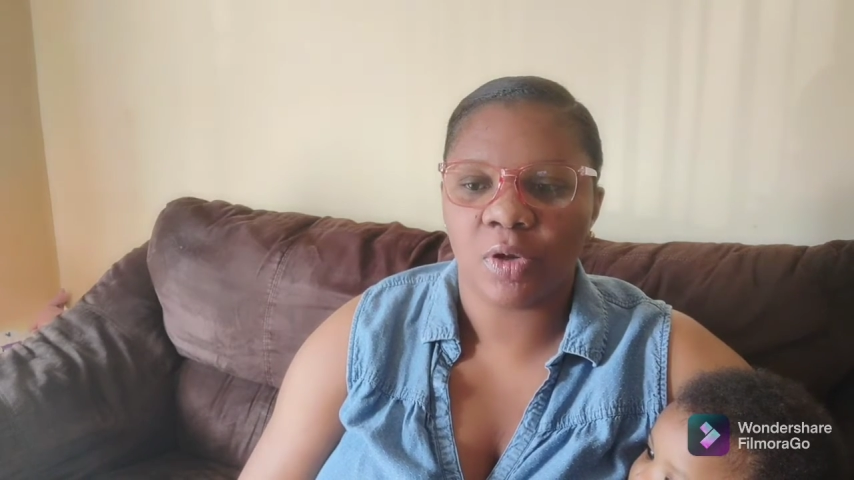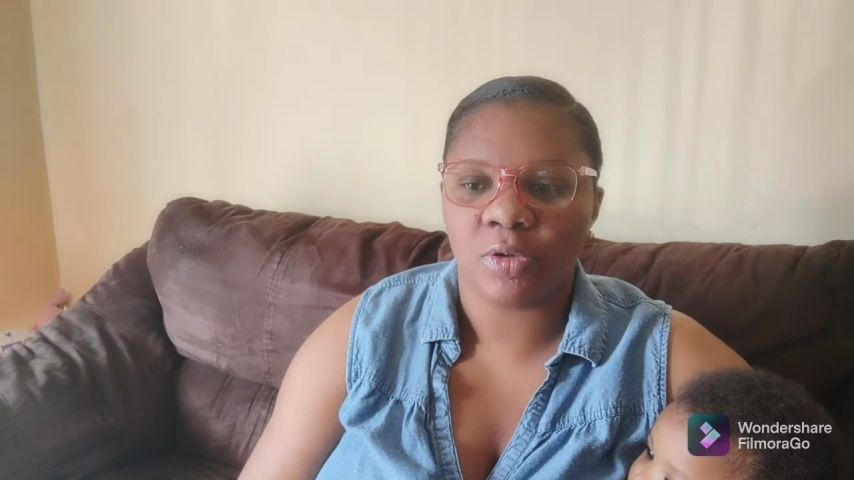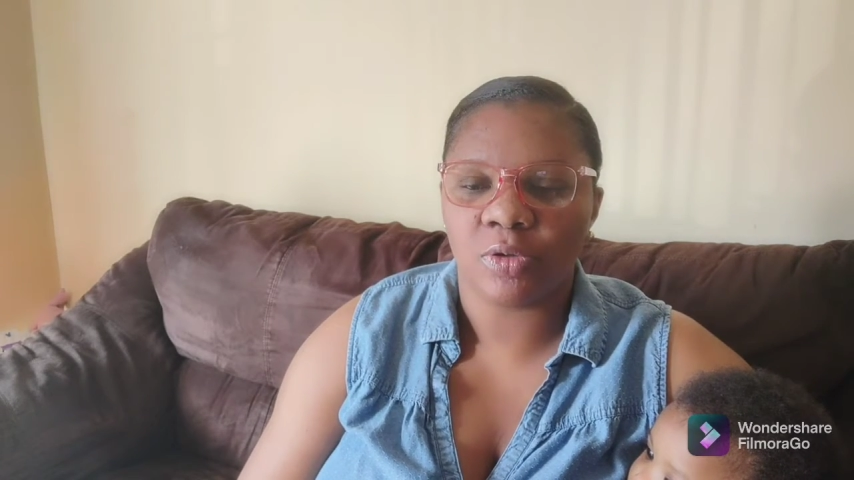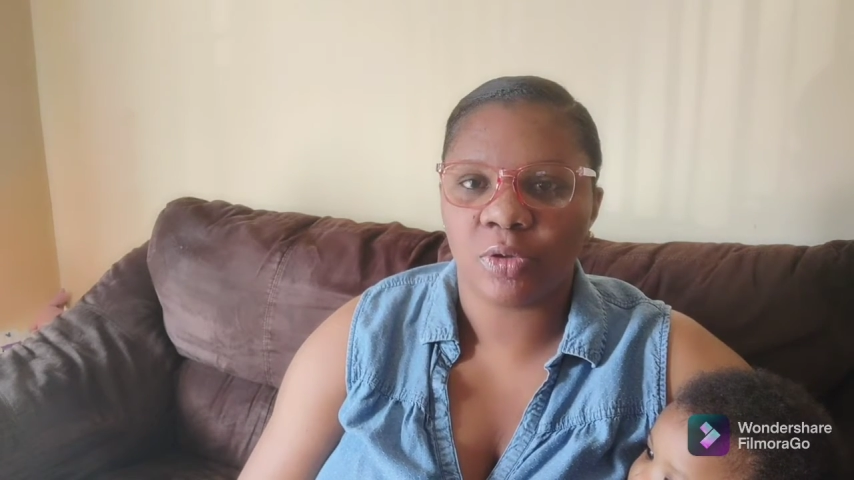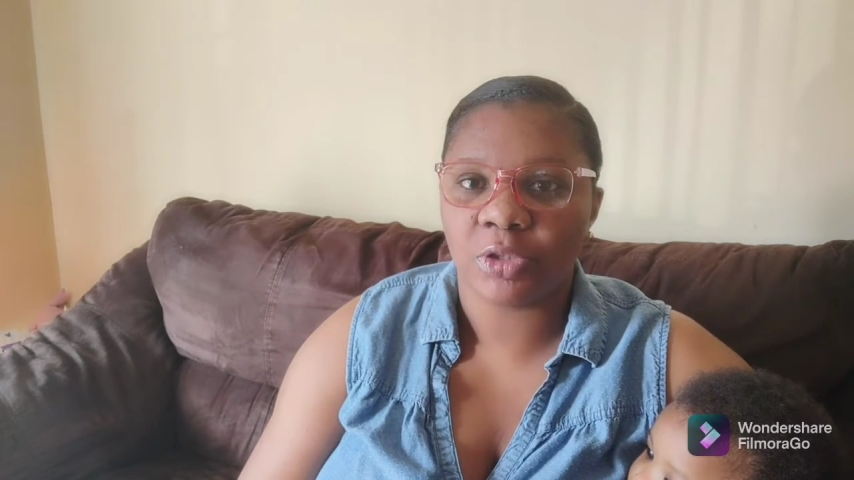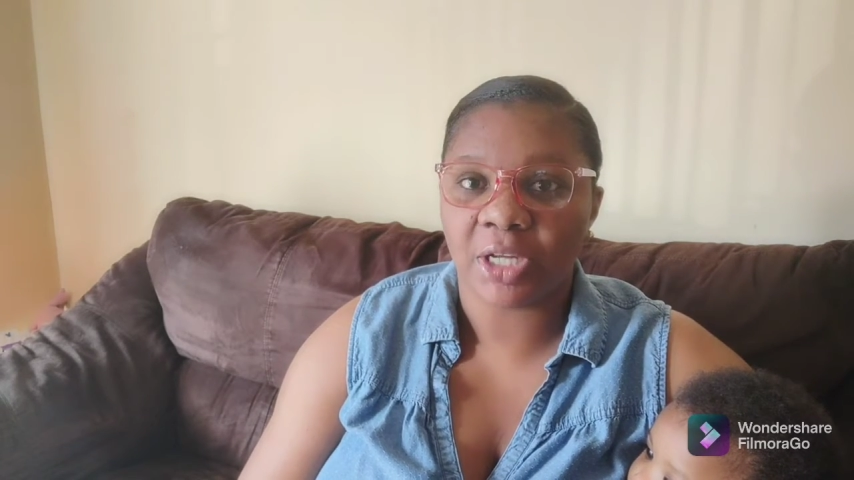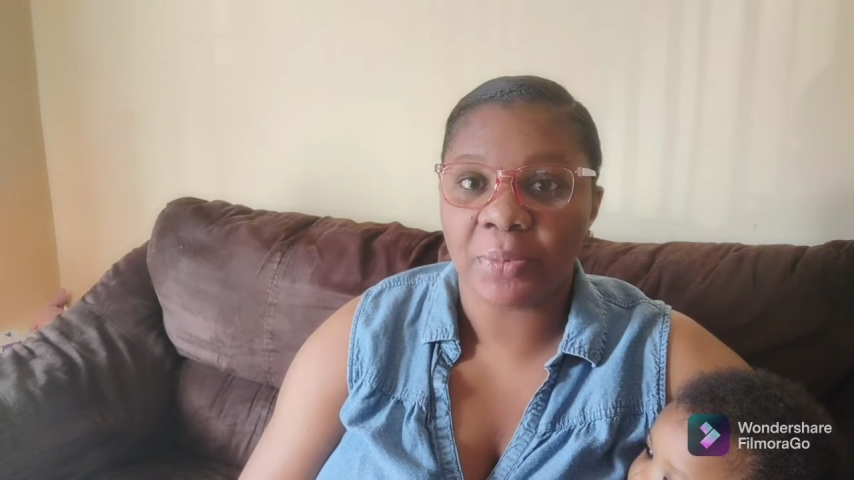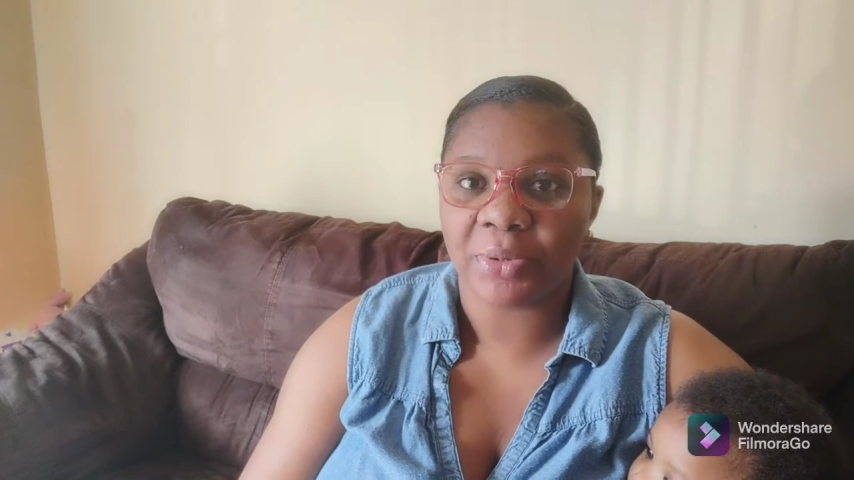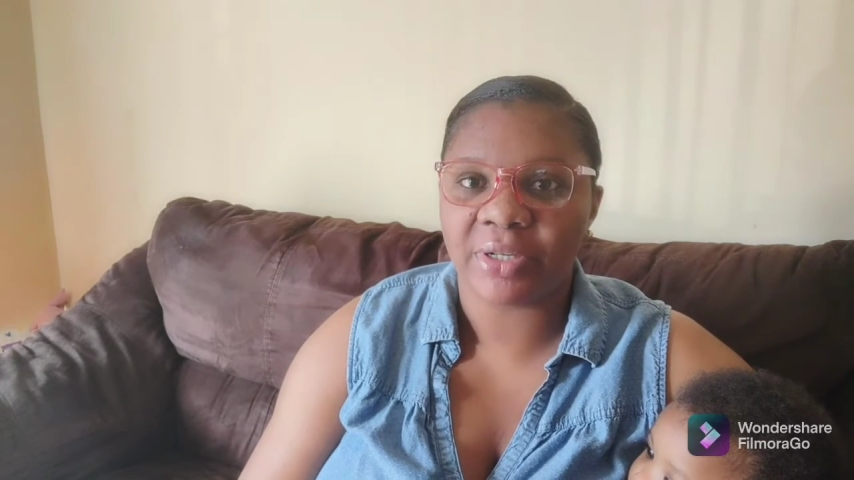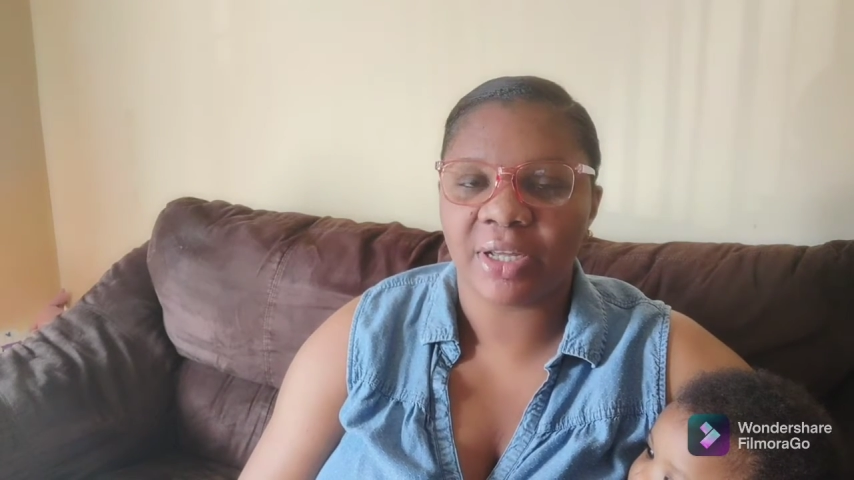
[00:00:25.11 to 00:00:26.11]
on social
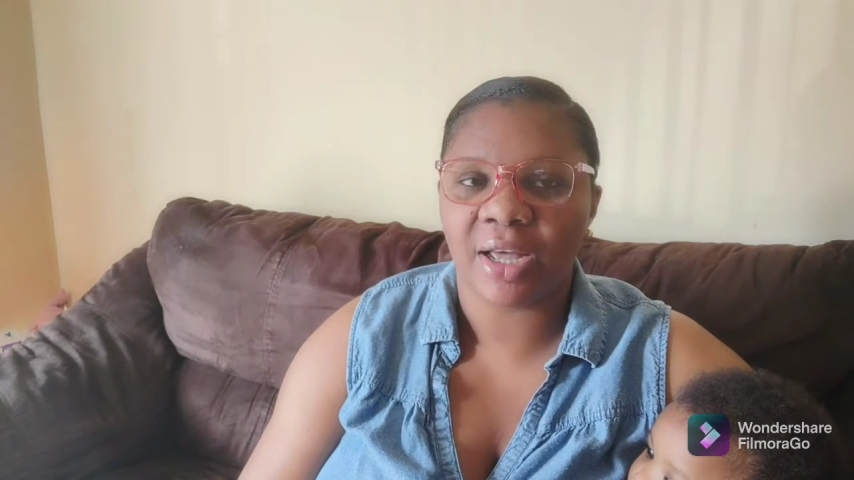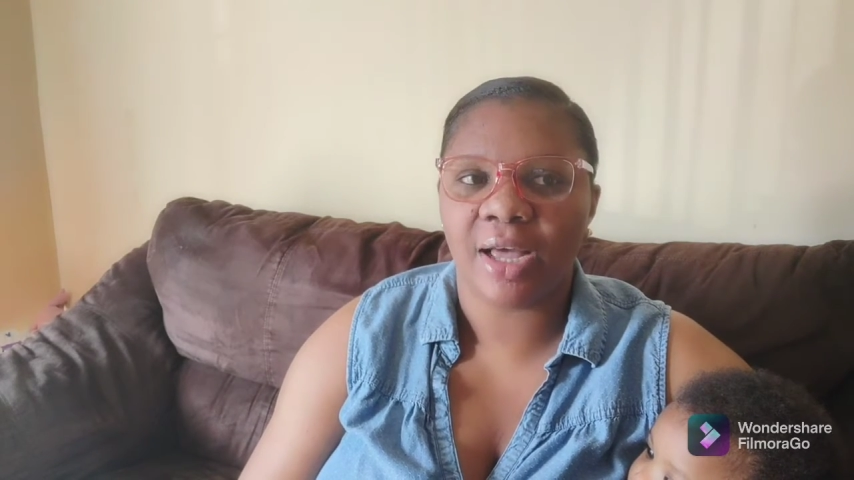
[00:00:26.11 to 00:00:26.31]
media